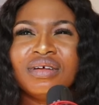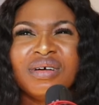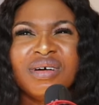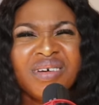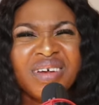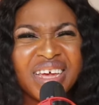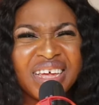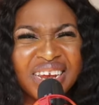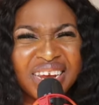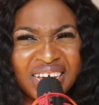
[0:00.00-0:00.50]

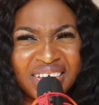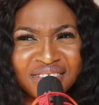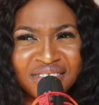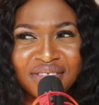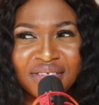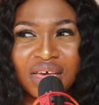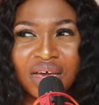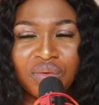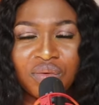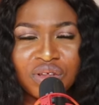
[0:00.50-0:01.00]
Okay,
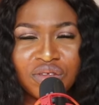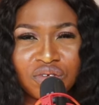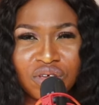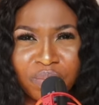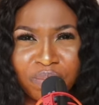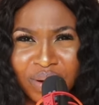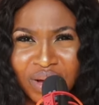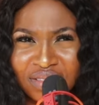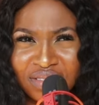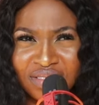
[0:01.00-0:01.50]
last year I went
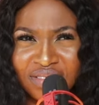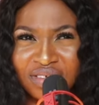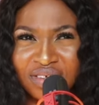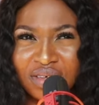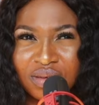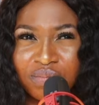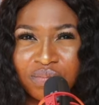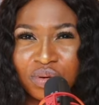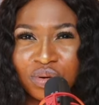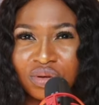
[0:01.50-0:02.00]
to a
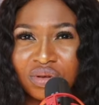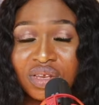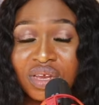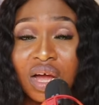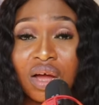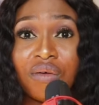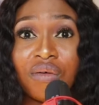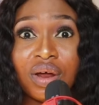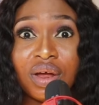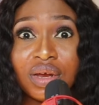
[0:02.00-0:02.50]
party, but
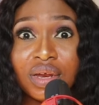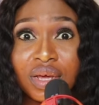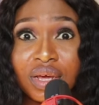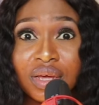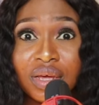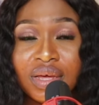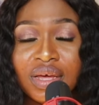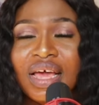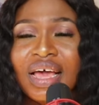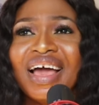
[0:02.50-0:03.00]

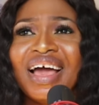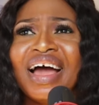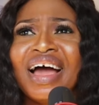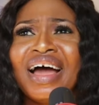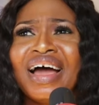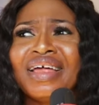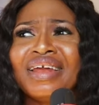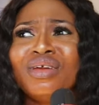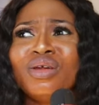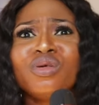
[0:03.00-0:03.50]
Takrade,
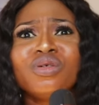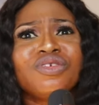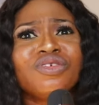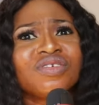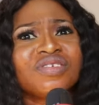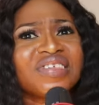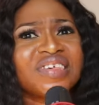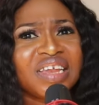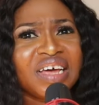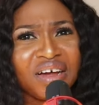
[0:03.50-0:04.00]
and not
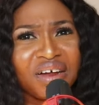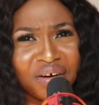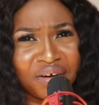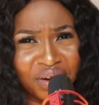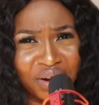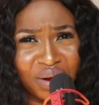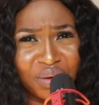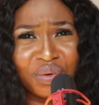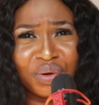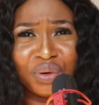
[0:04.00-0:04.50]
just in
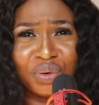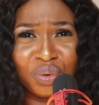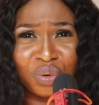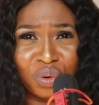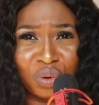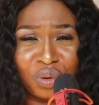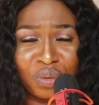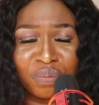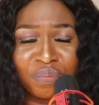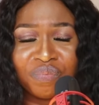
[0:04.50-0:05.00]
Accra. When you
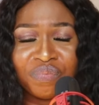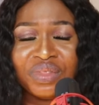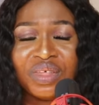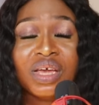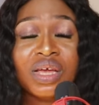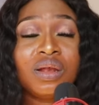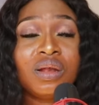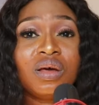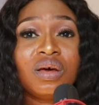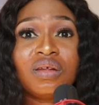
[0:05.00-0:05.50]
come,
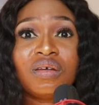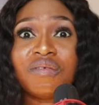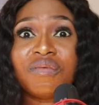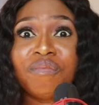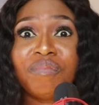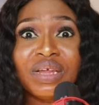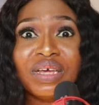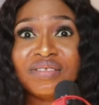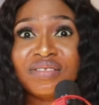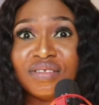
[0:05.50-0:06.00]
a lot
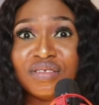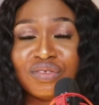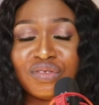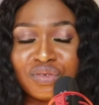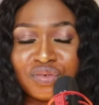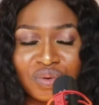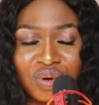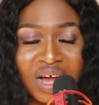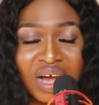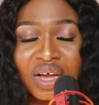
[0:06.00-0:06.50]
of places
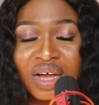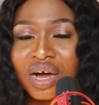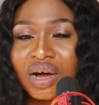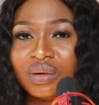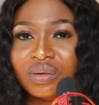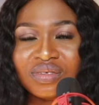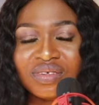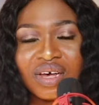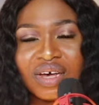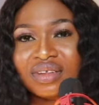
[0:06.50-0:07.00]
to hang
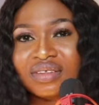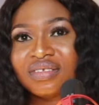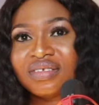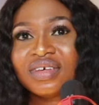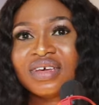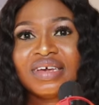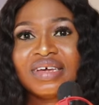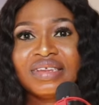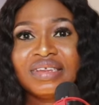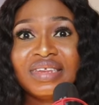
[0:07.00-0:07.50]
out
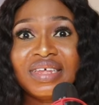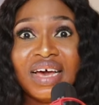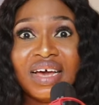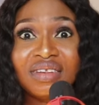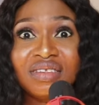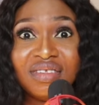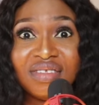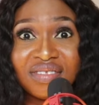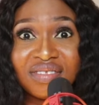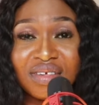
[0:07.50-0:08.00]
at
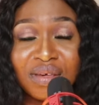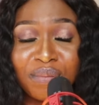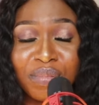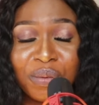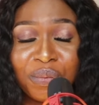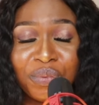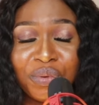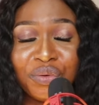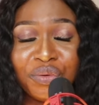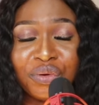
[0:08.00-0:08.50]
that
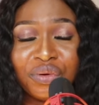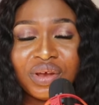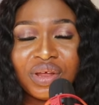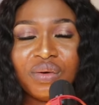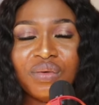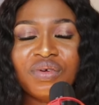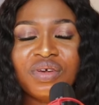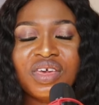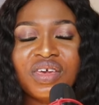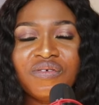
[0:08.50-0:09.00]
December period
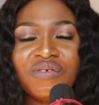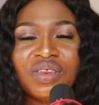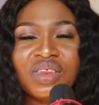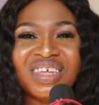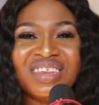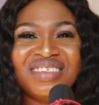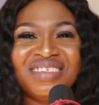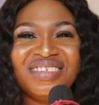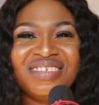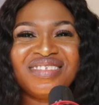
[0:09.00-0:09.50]
that will give you
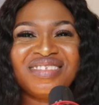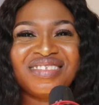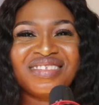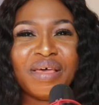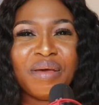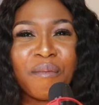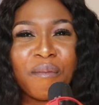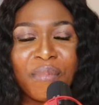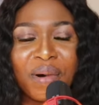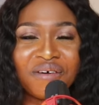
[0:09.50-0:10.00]
the
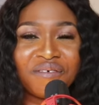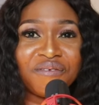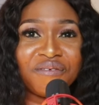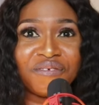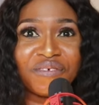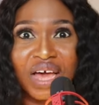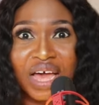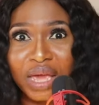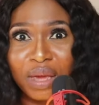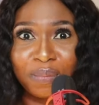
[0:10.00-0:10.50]
December
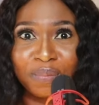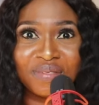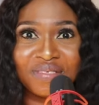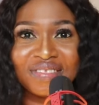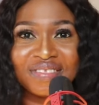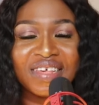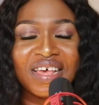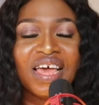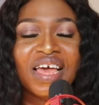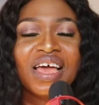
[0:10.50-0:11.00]

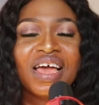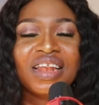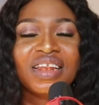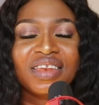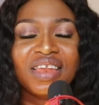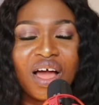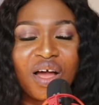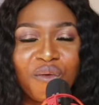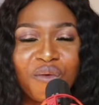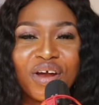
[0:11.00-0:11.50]
vibes.
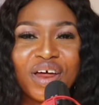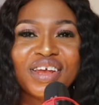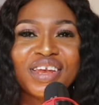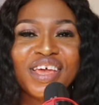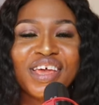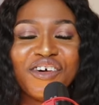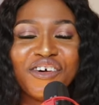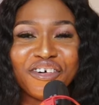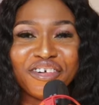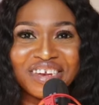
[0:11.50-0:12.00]

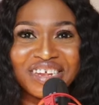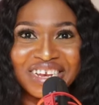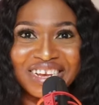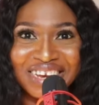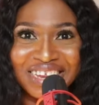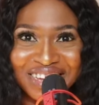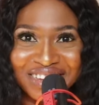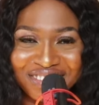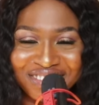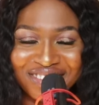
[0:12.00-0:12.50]
Takrade on the
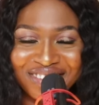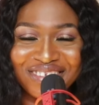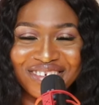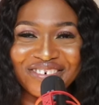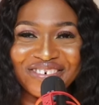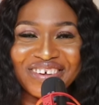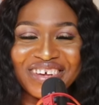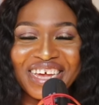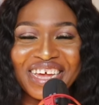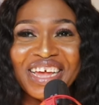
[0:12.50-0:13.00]
list,
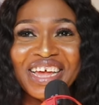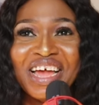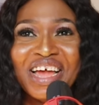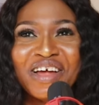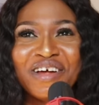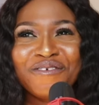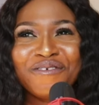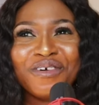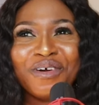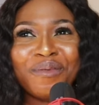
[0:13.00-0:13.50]
okay?
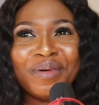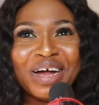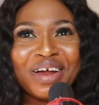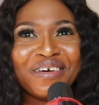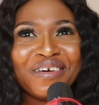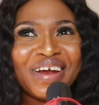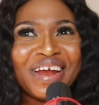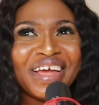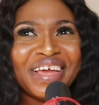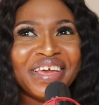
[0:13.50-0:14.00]
From
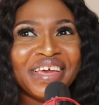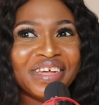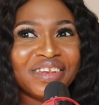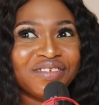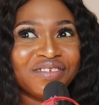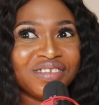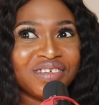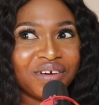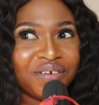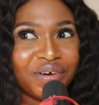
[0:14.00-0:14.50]
Accra here
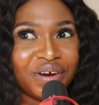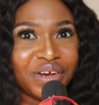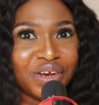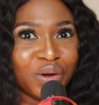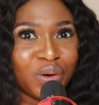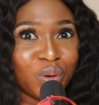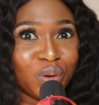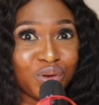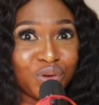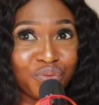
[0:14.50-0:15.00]
to
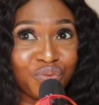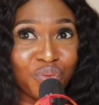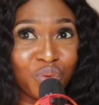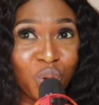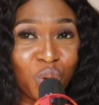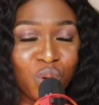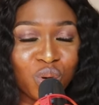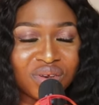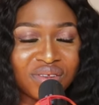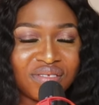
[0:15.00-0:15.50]
Takrade on the
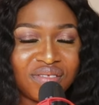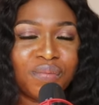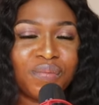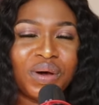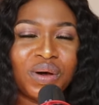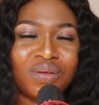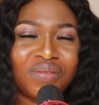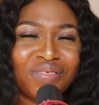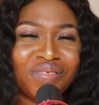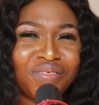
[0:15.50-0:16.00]
road is
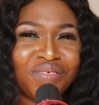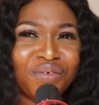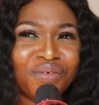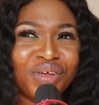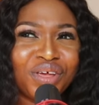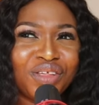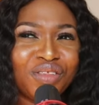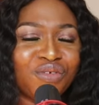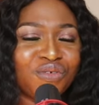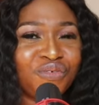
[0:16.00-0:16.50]
about
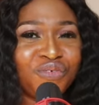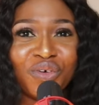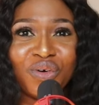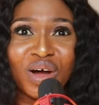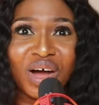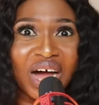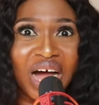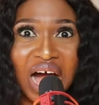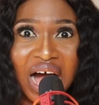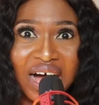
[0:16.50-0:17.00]
3 to
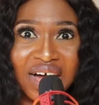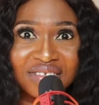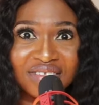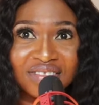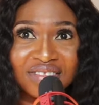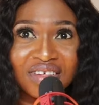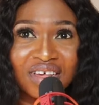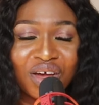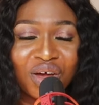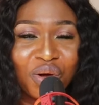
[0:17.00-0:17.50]
4
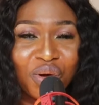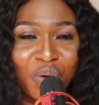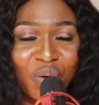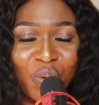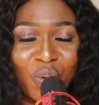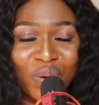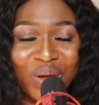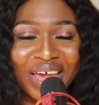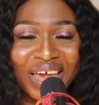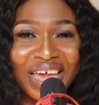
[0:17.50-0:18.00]
hours,
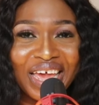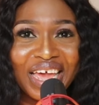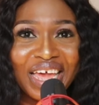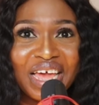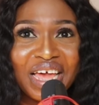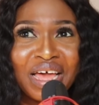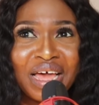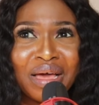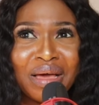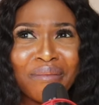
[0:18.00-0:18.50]

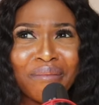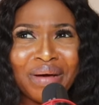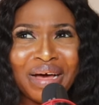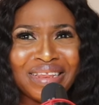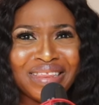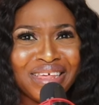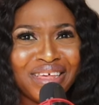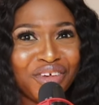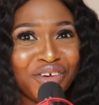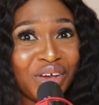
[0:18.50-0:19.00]
okay?
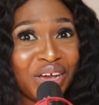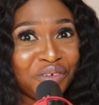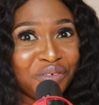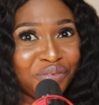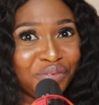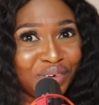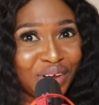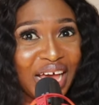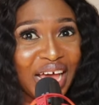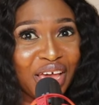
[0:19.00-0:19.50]
But I think you
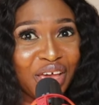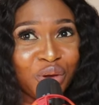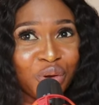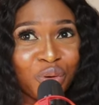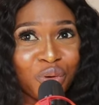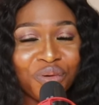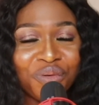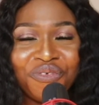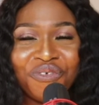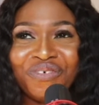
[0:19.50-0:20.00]
can fly.
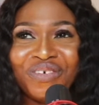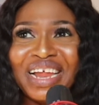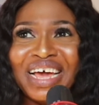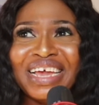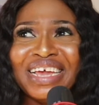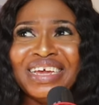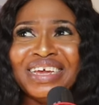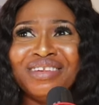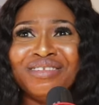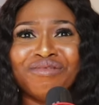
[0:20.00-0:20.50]
Your
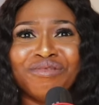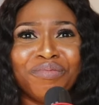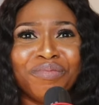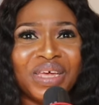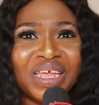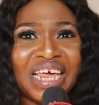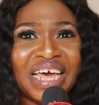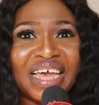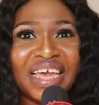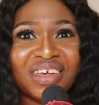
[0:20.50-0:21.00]
flying will
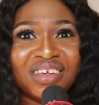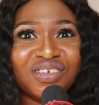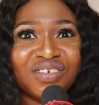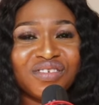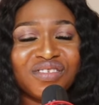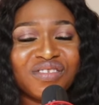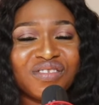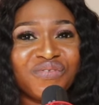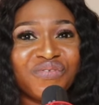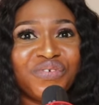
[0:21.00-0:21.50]
be like
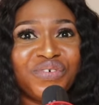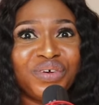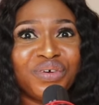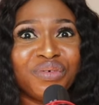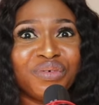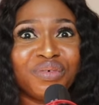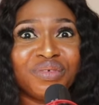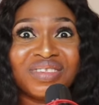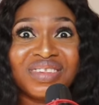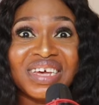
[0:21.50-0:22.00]
just
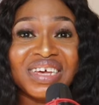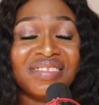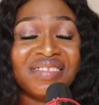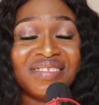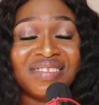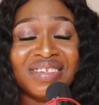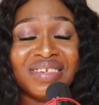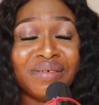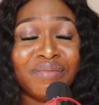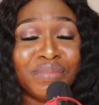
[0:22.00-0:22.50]
few
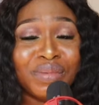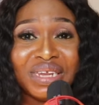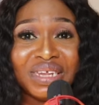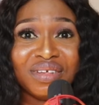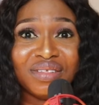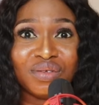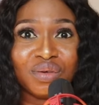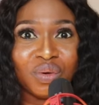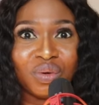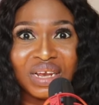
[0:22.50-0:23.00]
30
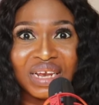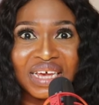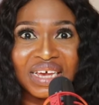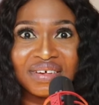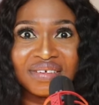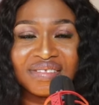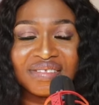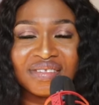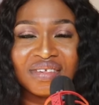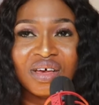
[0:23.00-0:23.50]
minutes or
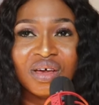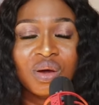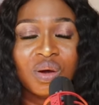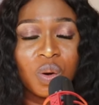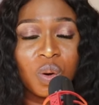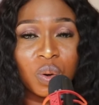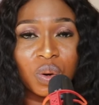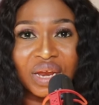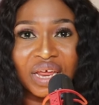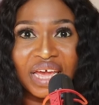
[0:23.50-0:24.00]
less
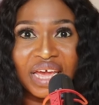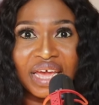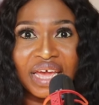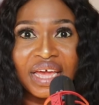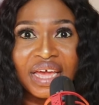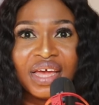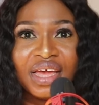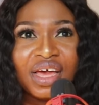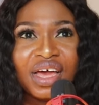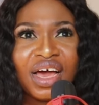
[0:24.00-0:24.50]
on
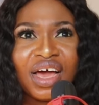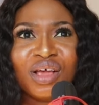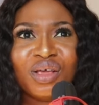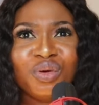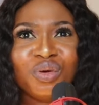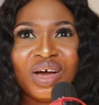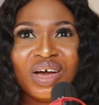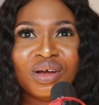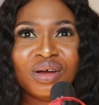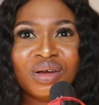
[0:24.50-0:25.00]
here.
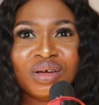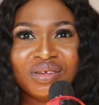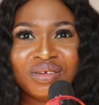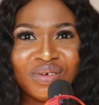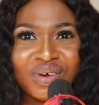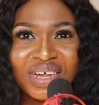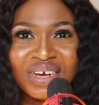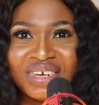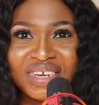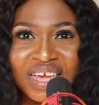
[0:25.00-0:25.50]
And you
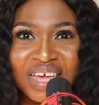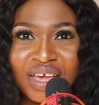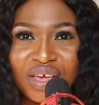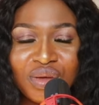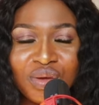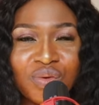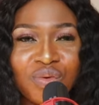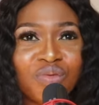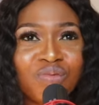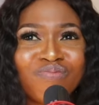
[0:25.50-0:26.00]
are there.
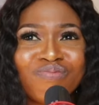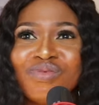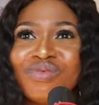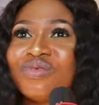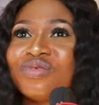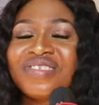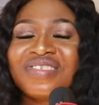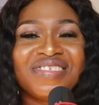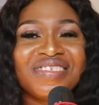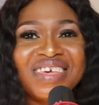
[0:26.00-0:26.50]

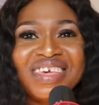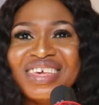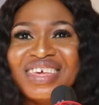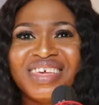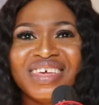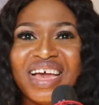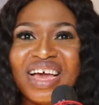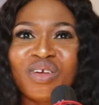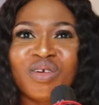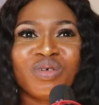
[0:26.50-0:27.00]
You
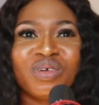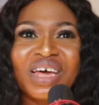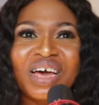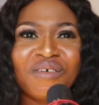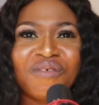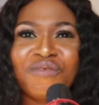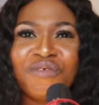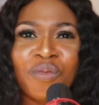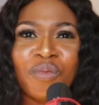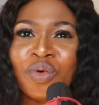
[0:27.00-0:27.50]
see
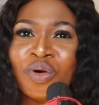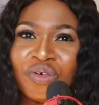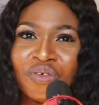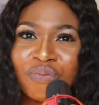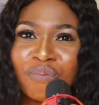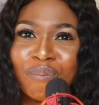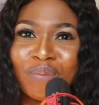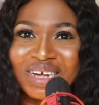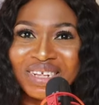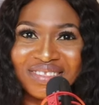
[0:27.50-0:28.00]
another form
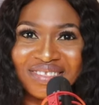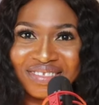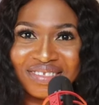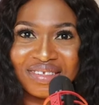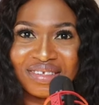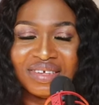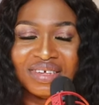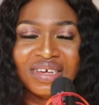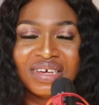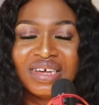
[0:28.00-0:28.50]
of
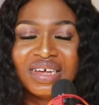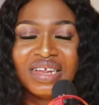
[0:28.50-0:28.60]
party.